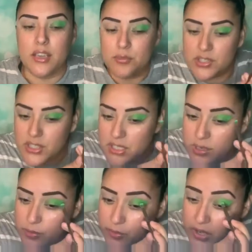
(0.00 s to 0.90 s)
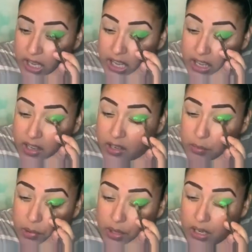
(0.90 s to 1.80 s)
I'm just gonna freaking
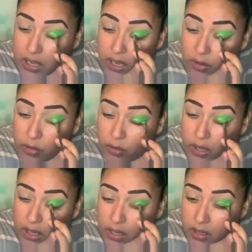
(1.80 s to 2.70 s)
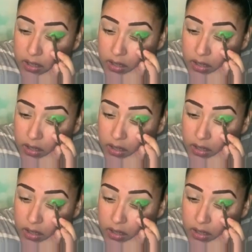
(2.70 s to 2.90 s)
put it everywhere.